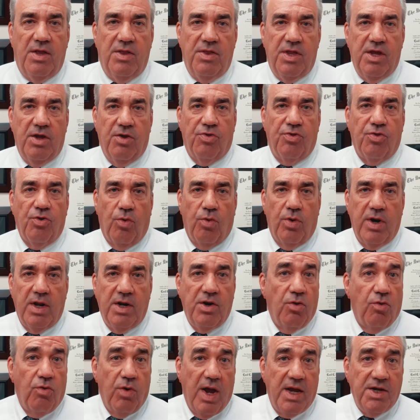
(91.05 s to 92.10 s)
the authority
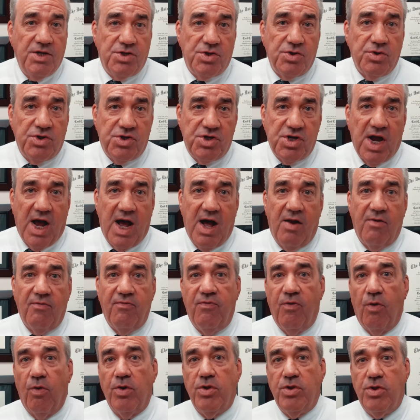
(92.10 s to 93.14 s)
to raise your child
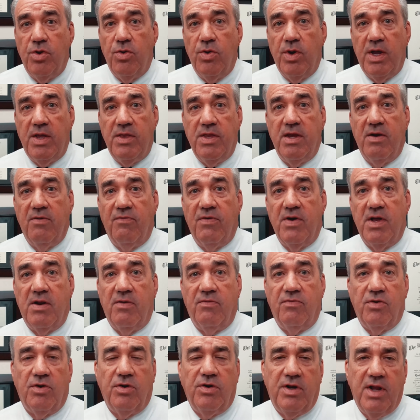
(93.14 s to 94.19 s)
for you in the event
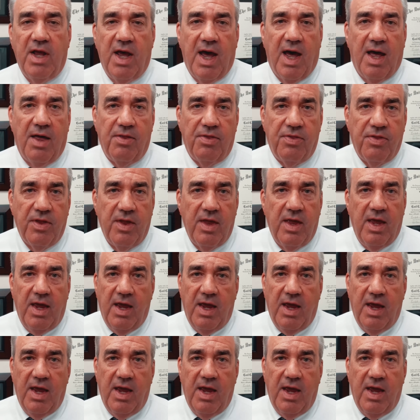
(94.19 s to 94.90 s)
of your death.